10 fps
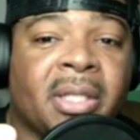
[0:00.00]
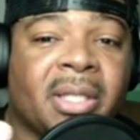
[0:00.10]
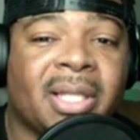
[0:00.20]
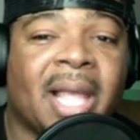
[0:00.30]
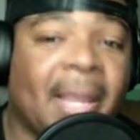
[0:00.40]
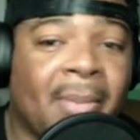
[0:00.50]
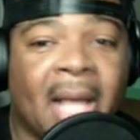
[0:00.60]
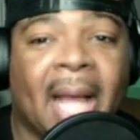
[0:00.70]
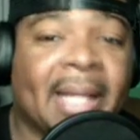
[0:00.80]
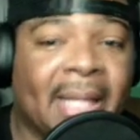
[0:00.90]
same
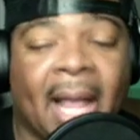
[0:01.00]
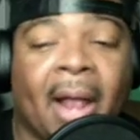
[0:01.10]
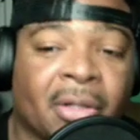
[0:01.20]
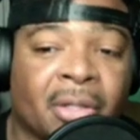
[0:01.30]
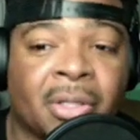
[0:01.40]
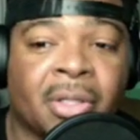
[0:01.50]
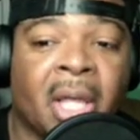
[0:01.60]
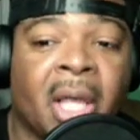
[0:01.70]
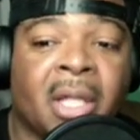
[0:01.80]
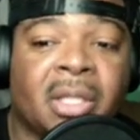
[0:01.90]
kind of characters
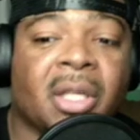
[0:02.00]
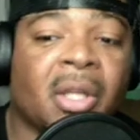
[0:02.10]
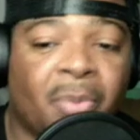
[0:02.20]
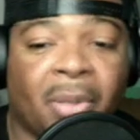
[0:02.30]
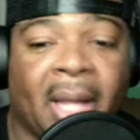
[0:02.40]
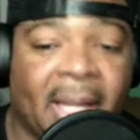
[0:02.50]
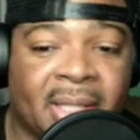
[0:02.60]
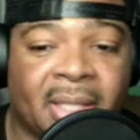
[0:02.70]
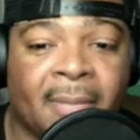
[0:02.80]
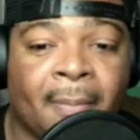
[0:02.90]
took
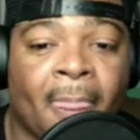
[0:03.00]
place